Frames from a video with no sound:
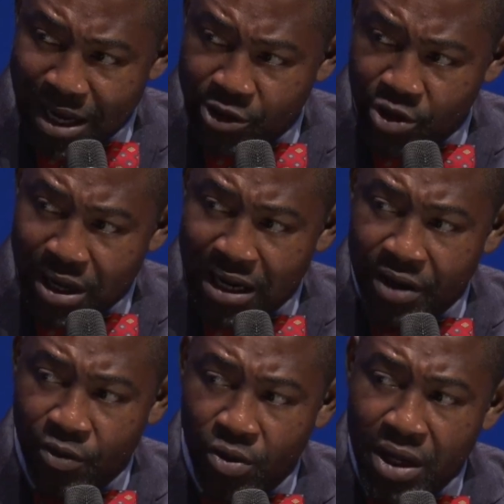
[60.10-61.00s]
sugar
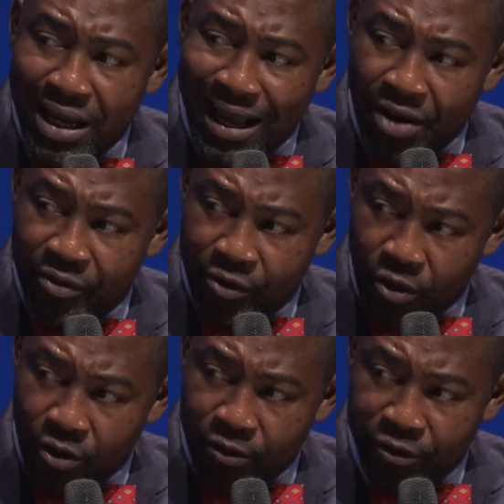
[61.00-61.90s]
level, and
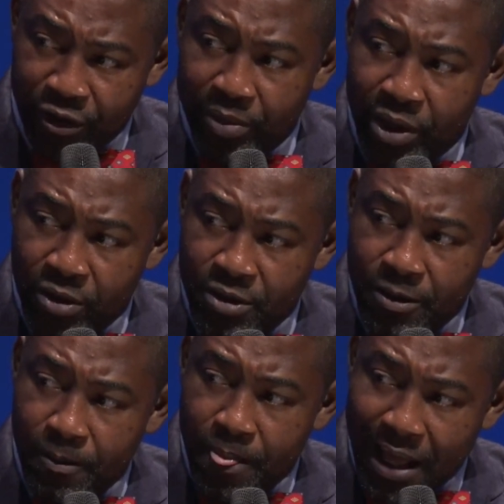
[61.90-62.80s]
for females,
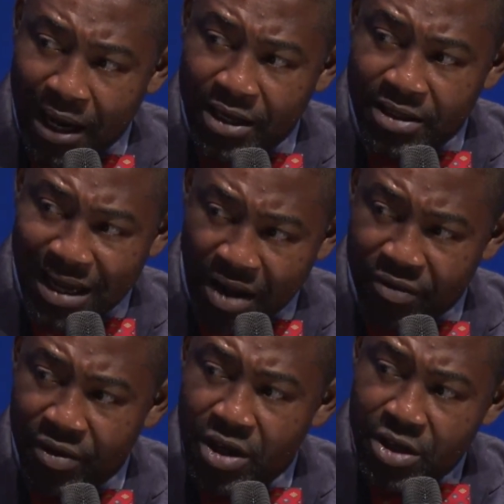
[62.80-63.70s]
at least have
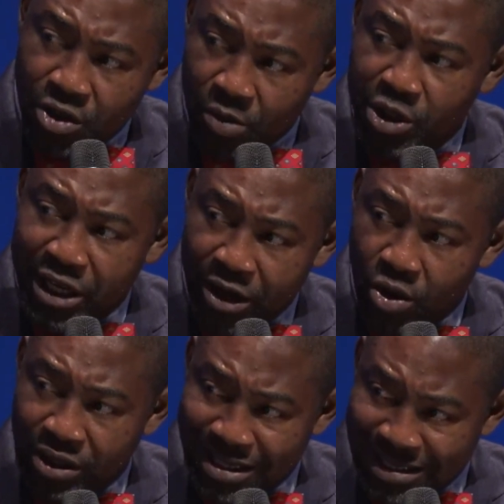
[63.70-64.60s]
some check
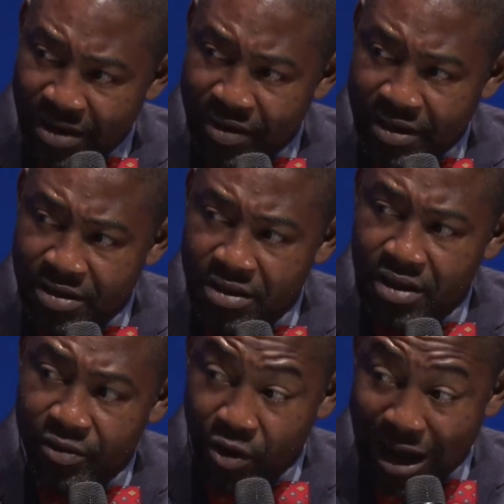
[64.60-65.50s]
on the cervix
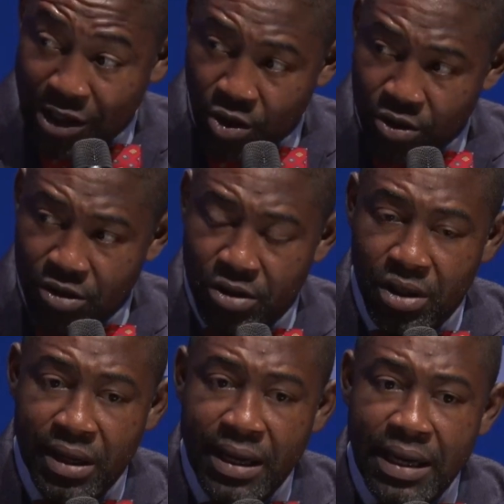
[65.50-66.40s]
for adults.
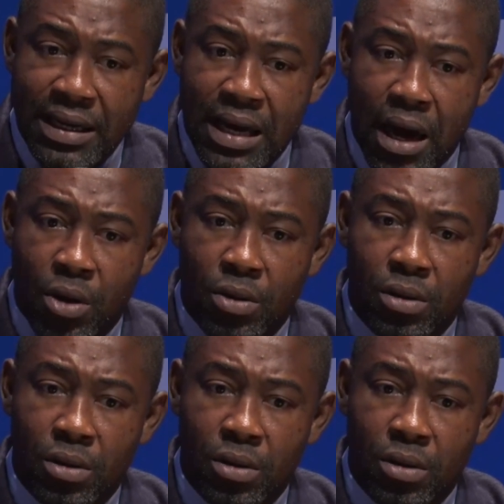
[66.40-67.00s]
Now,